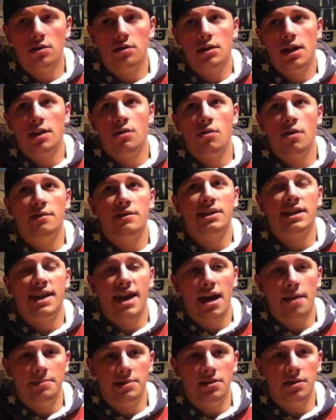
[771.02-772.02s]
Like, whoever's the
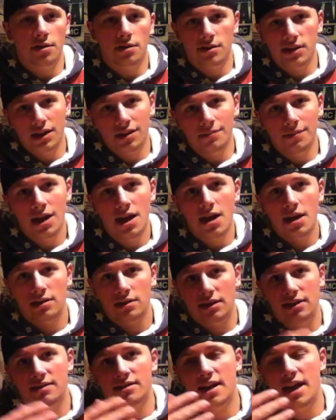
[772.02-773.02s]
captain of your team
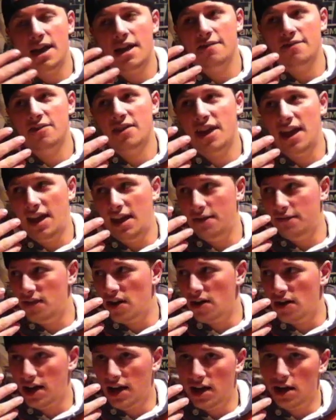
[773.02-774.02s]
needs to have a
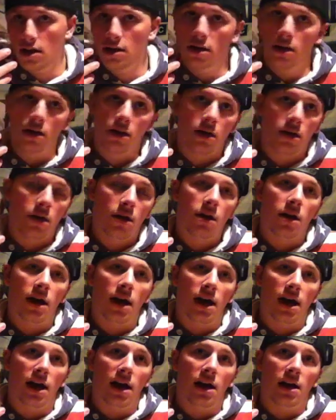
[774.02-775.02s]
very,
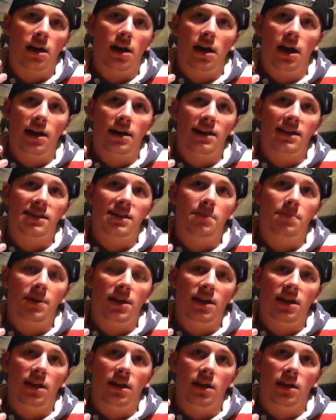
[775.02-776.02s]
it needs to
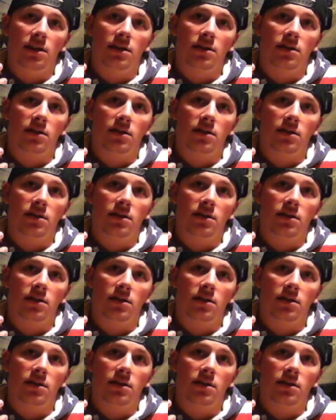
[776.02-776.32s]
be,